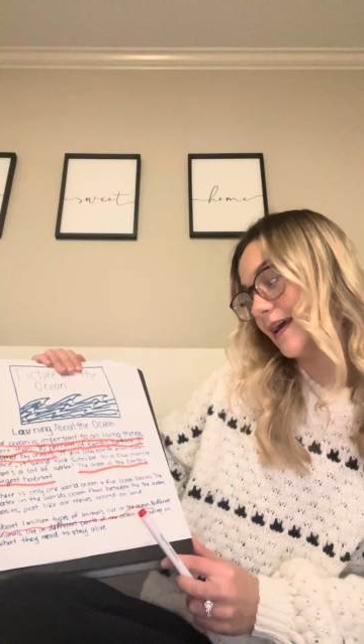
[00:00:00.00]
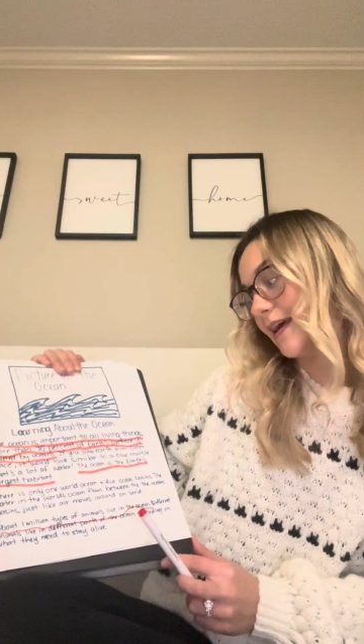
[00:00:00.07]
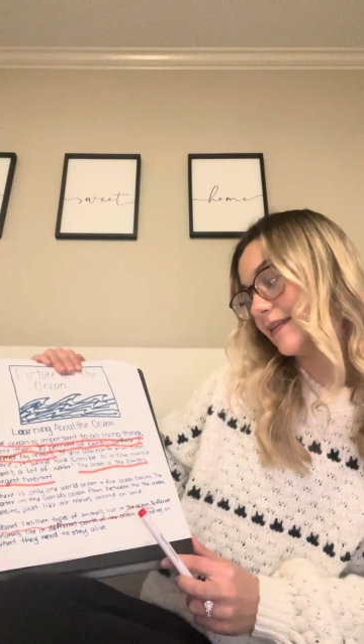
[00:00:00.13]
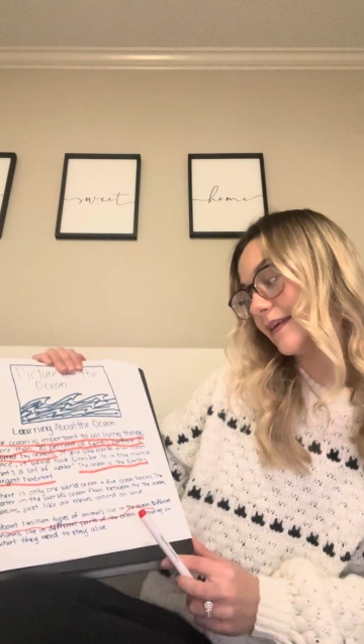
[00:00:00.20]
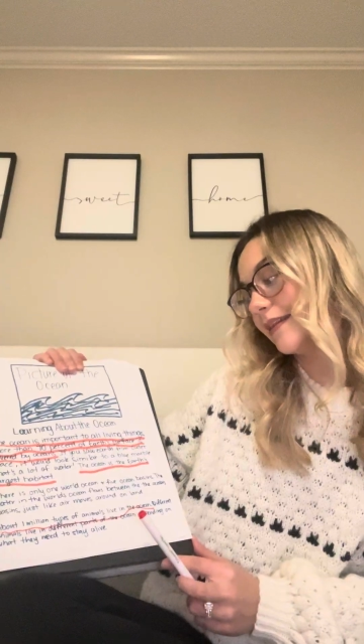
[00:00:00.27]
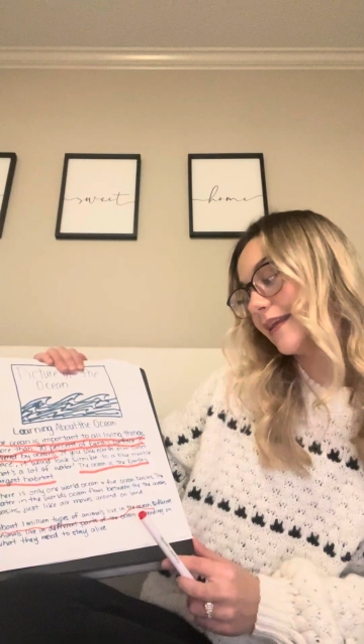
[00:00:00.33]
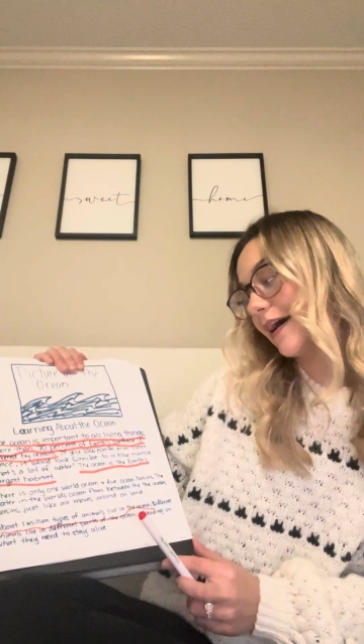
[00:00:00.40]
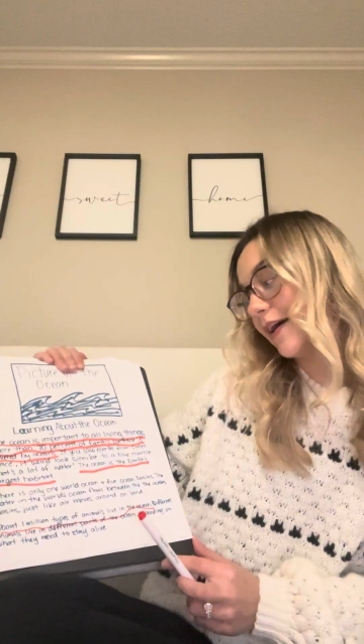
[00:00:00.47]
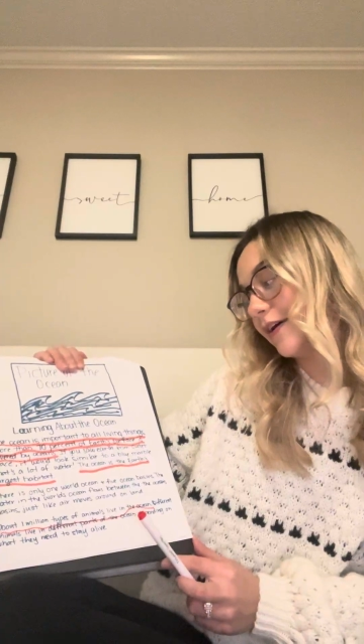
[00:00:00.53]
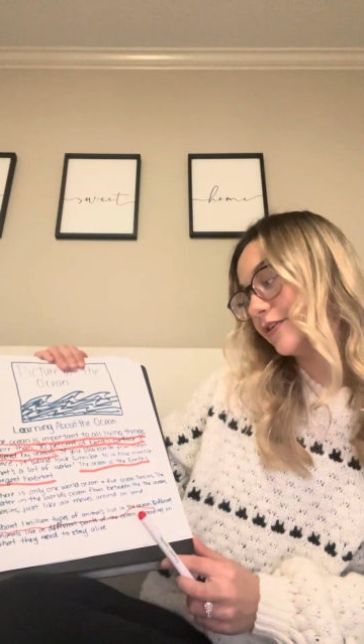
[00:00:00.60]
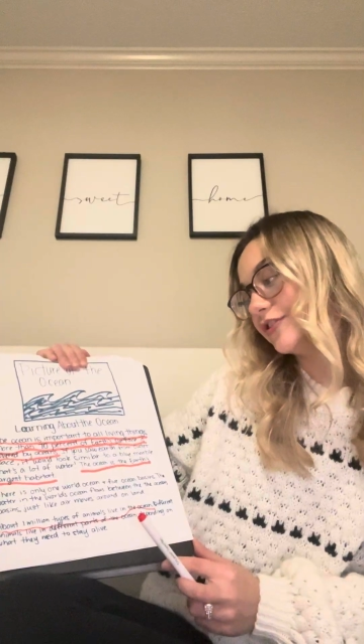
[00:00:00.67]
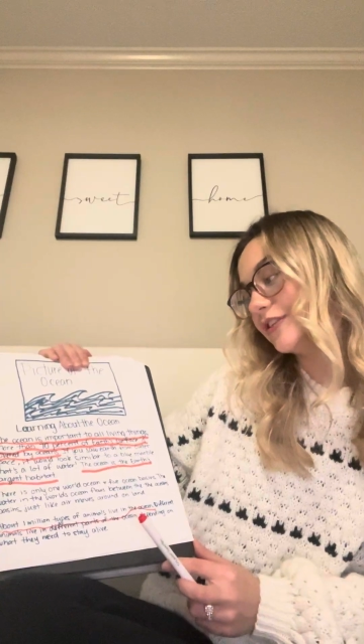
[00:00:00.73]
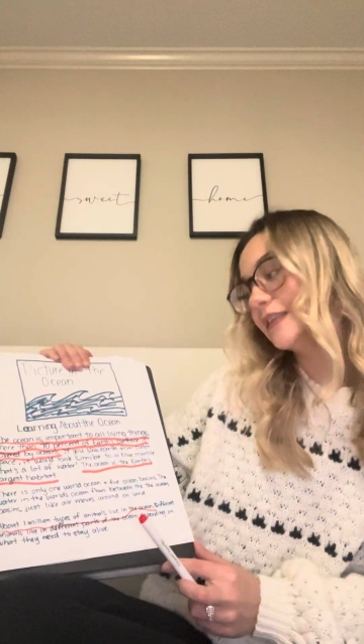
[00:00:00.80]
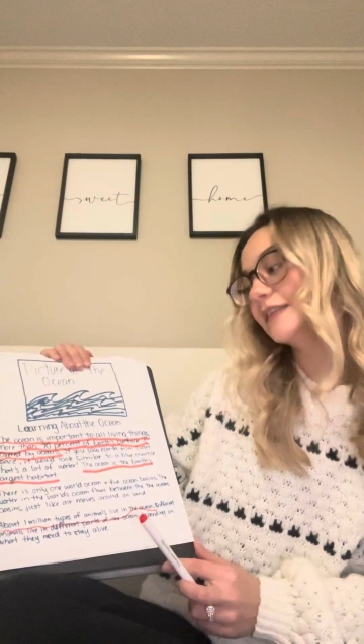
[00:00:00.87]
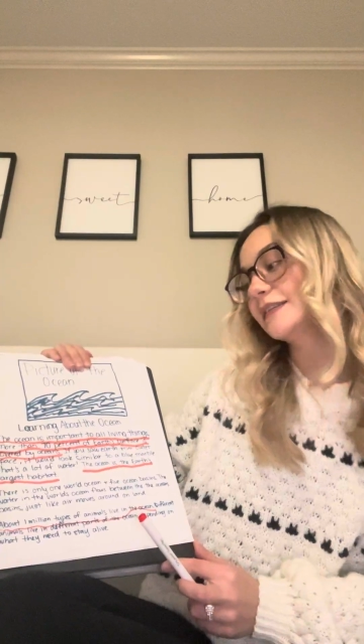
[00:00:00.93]
that the
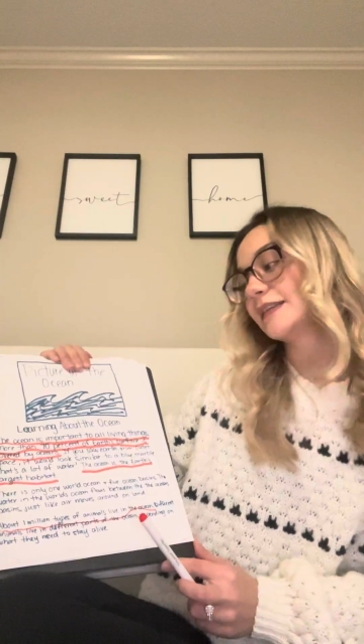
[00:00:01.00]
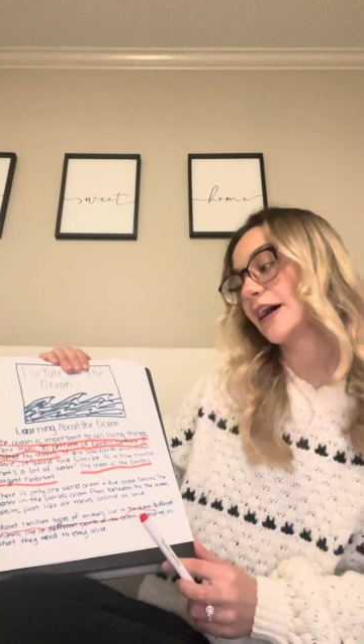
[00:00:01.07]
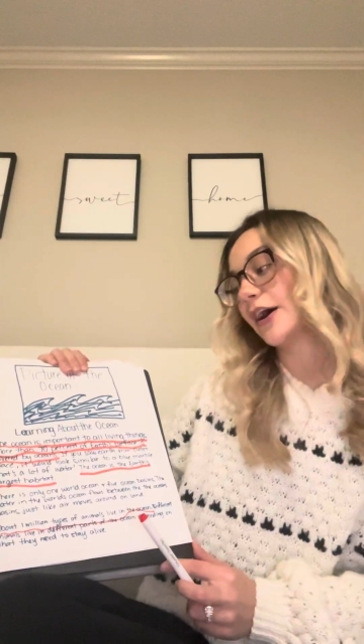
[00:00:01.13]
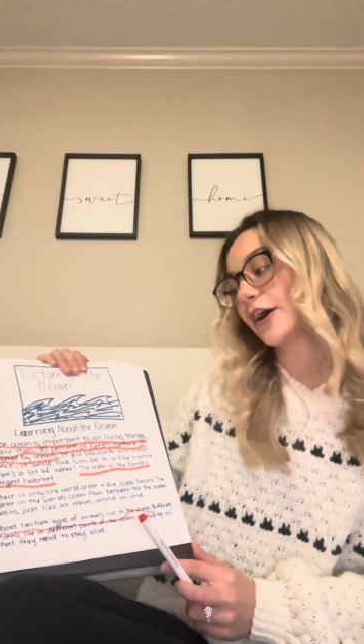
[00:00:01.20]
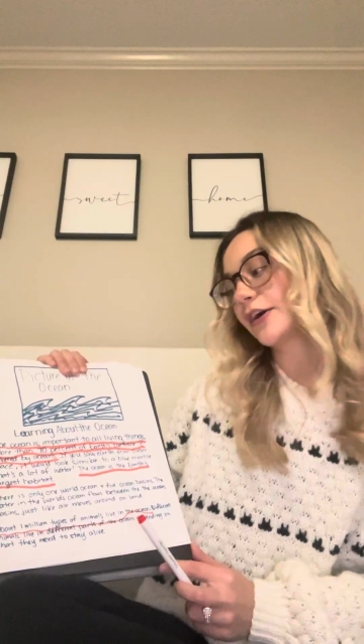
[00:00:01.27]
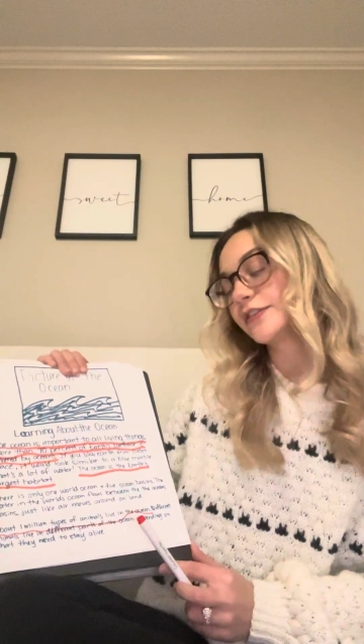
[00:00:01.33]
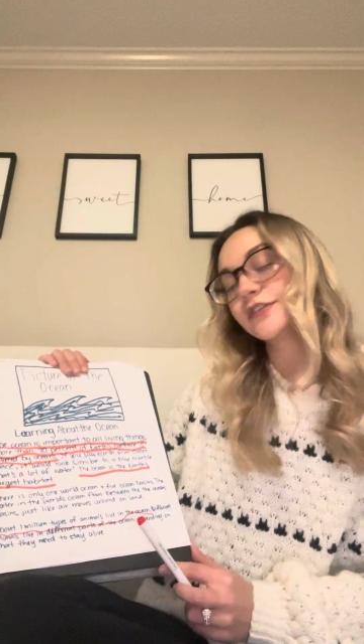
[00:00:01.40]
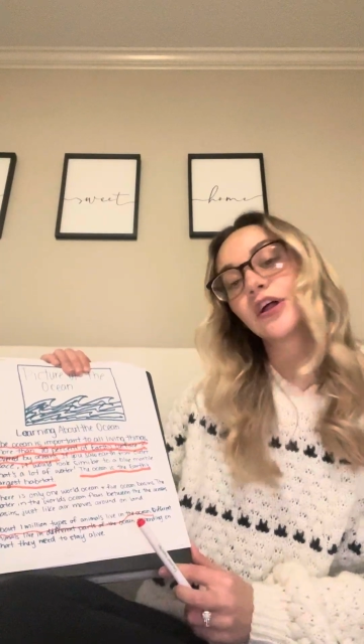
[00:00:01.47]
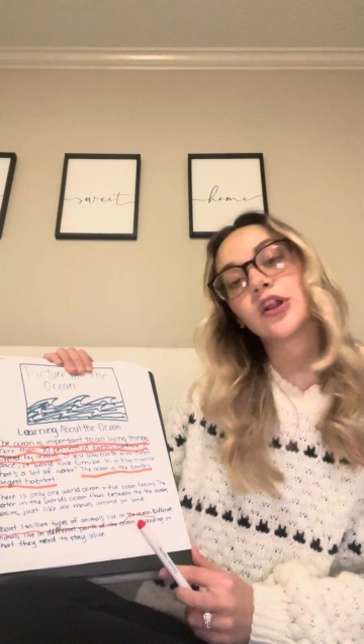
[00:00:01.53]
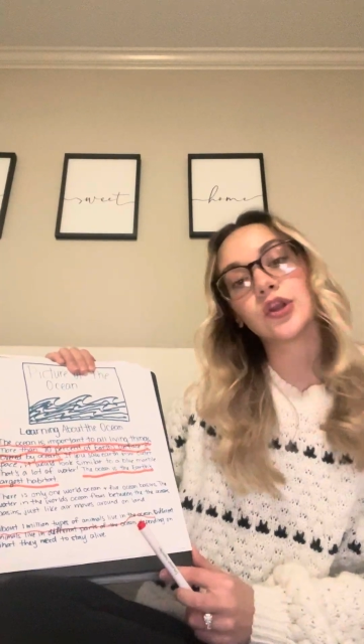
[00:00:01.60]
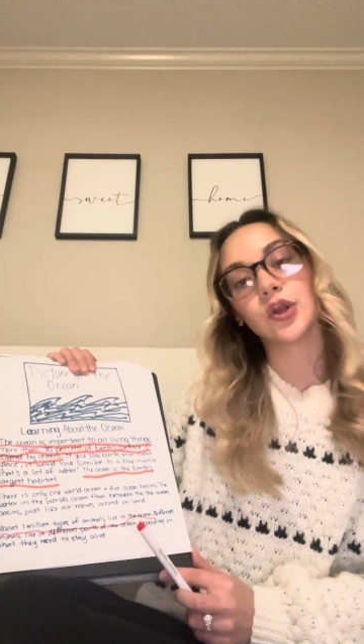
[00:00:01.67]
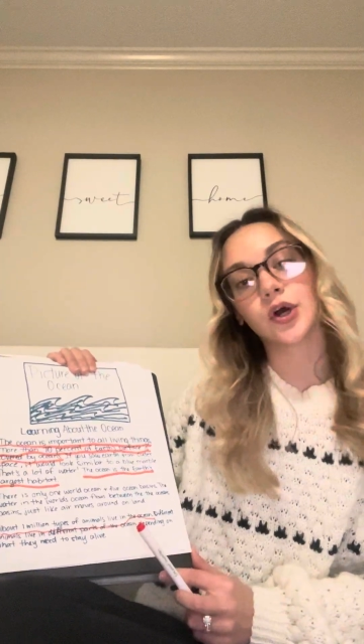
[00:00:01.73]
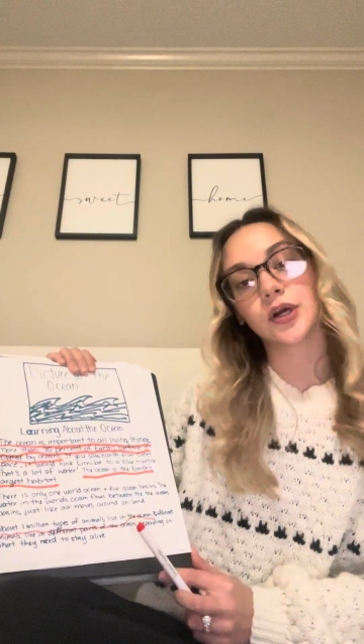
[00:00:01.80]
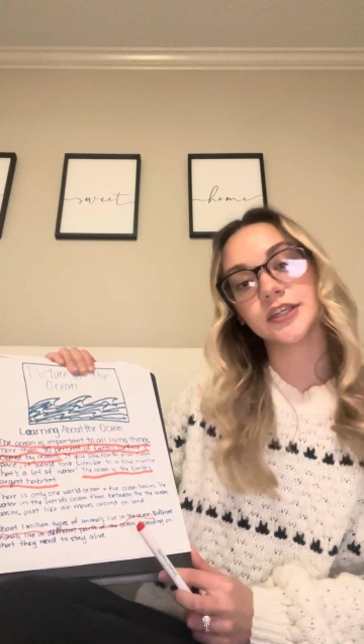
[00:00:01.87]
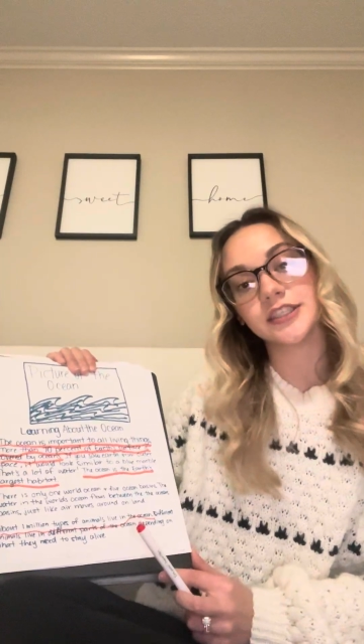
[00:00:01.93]
ocean is the Earth's
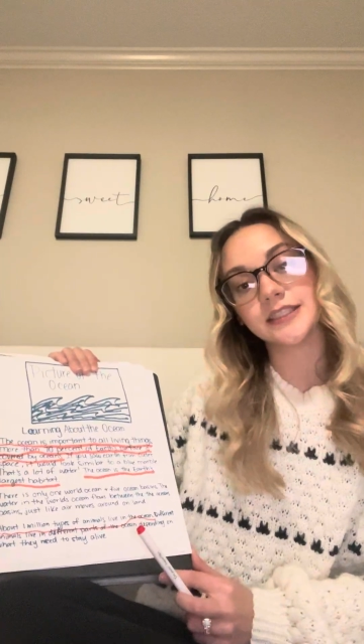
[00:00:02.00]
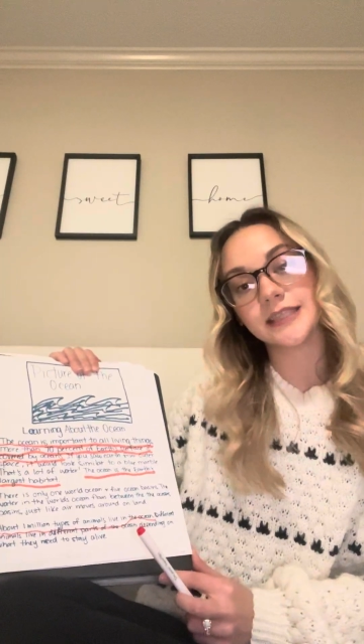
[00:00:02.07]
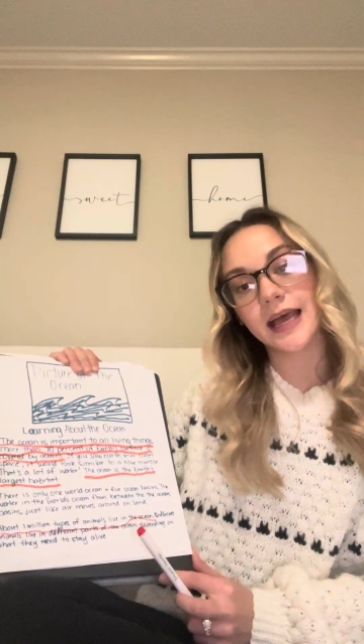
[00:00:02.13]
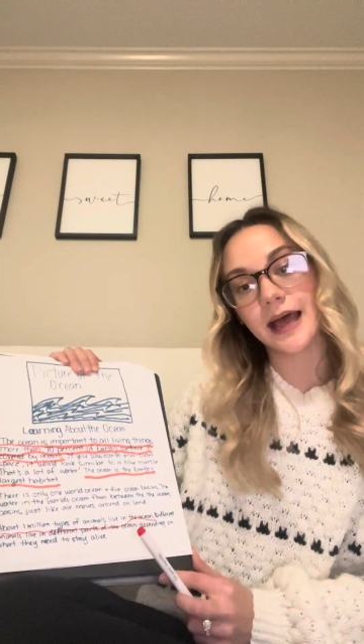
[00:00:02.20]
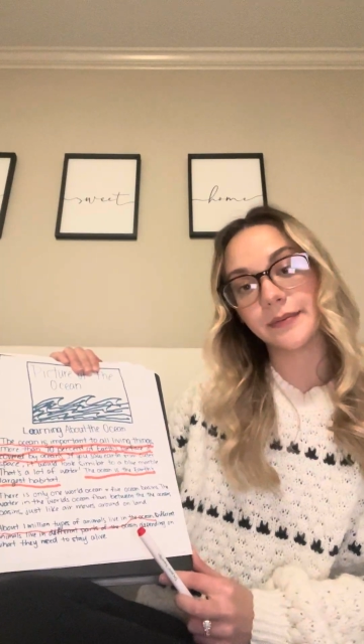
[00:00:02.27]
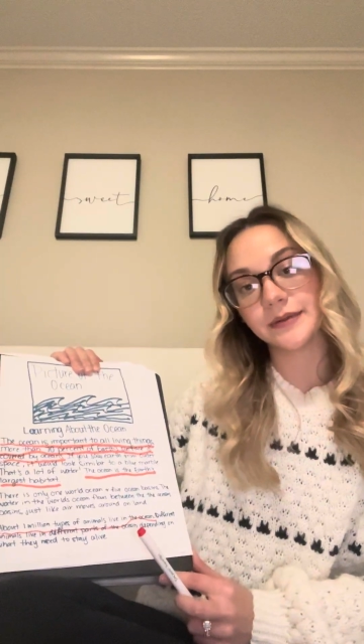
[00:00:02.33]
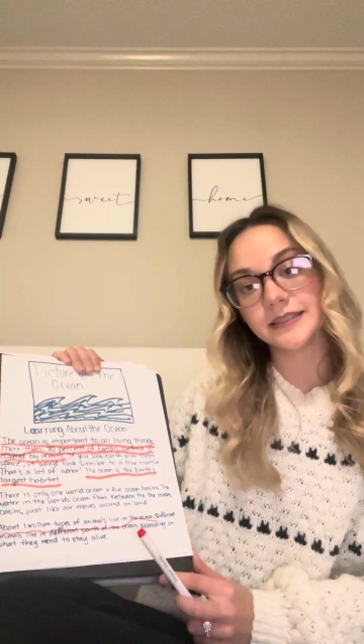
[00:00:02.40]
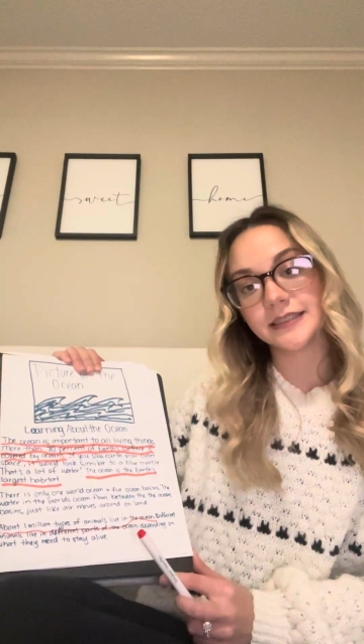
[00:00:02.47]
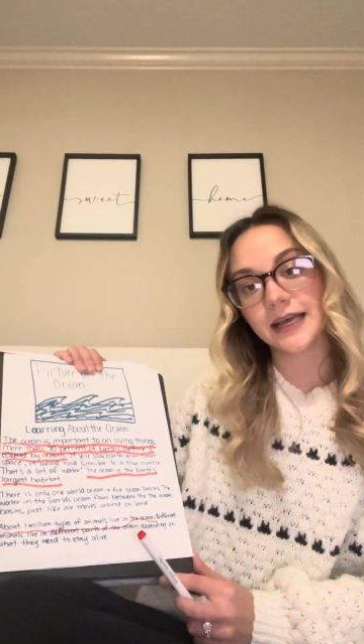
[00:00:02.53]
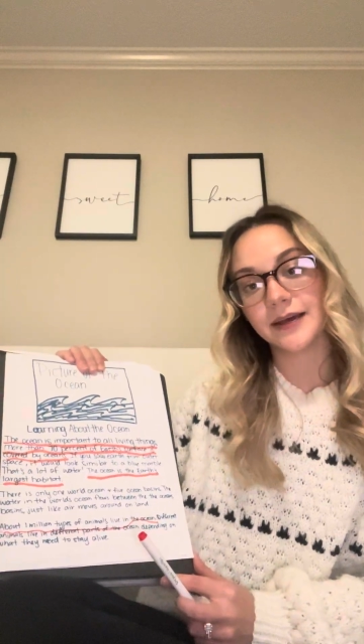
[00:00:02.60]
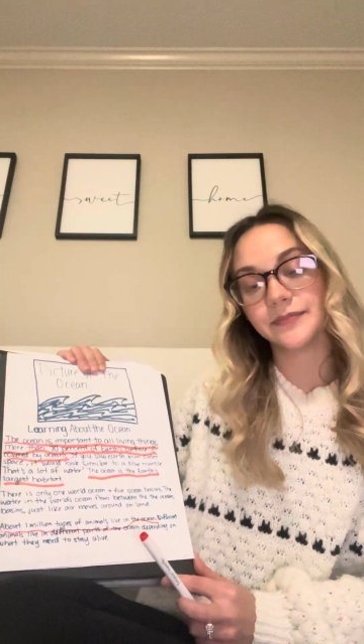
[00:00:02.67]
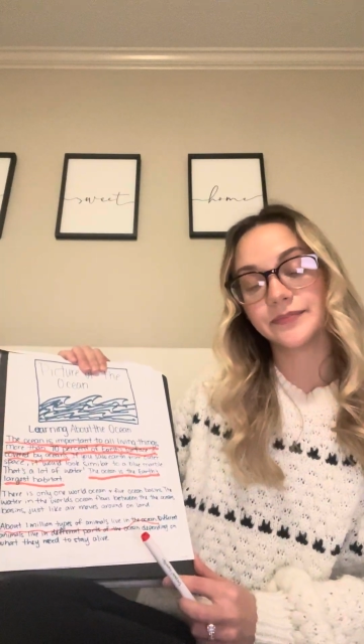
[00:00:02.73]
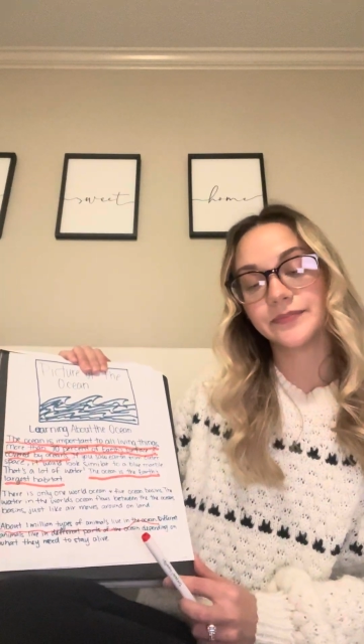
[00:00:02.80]
largest habitat.